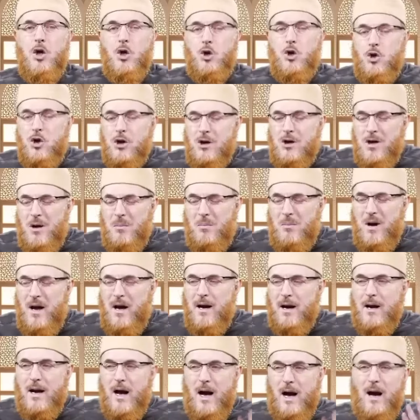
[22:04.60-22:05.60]
Turn a
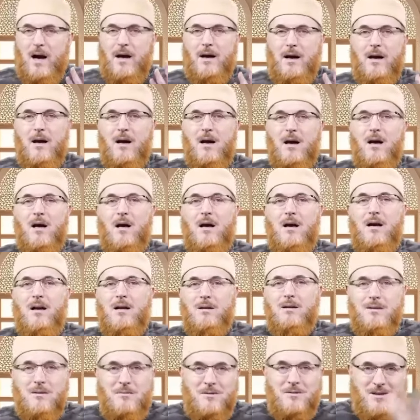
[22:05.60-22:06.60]
blind eye,
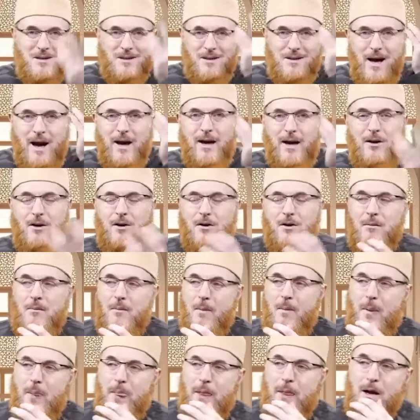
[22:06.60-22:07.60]
let him slide.
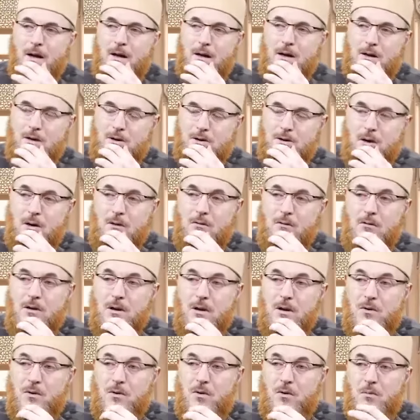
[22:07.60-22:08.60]
So
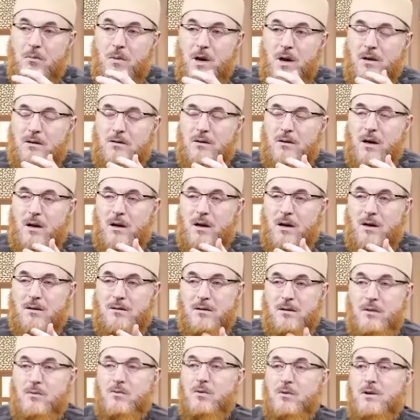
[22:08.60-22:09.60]
when the Almighty Allah
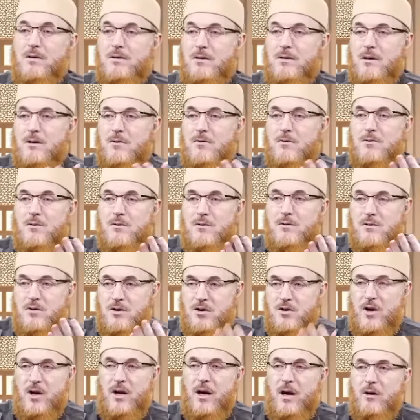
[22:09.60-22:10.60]
said to his angels,
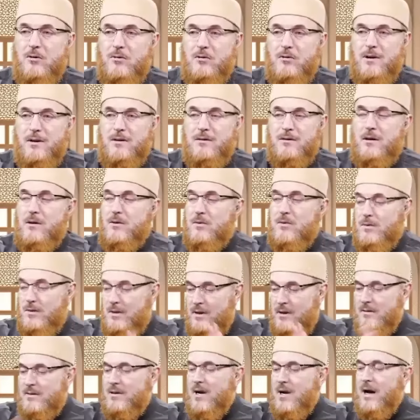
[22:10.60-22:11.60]
check out his record,
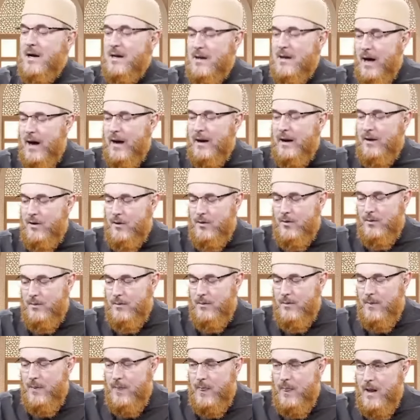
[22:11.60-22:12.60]
this guy died.
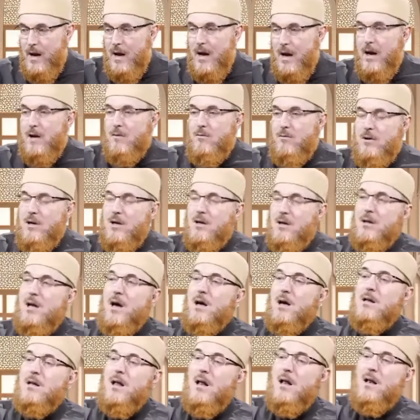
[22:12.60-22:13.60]
And when he
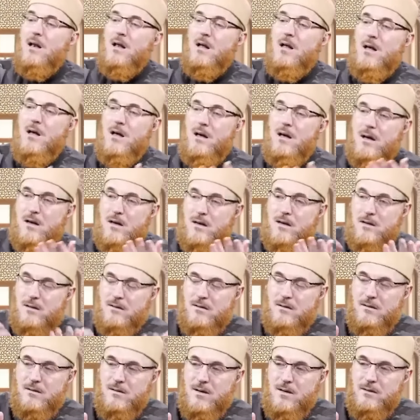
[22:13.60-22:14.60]
died, Allah
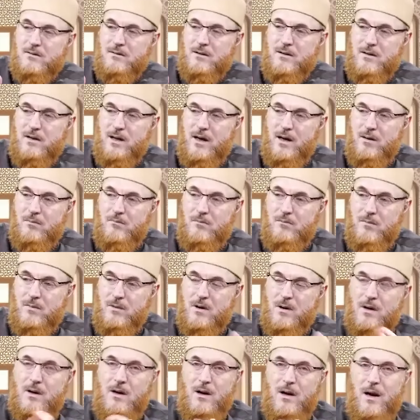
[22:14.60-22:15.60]
resurrected him
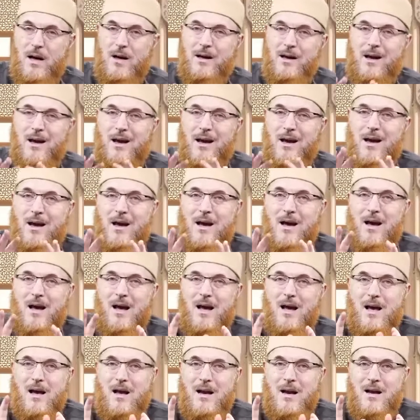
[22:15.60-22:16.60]
like
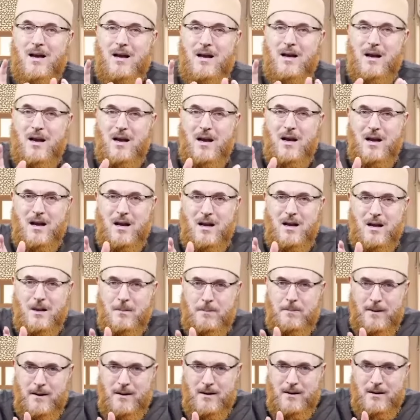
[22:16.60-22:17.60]
an
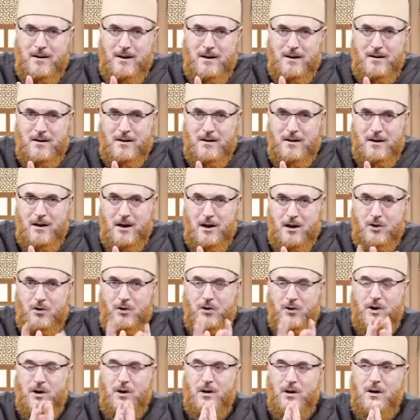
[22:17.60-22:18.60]
independent
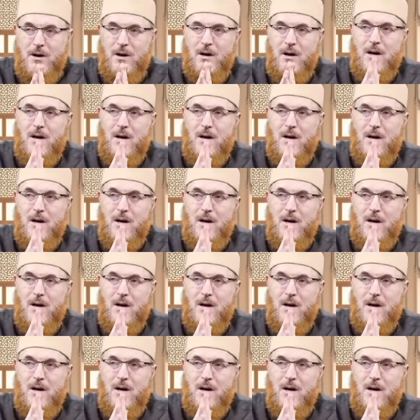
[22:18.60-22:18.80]
reckoning.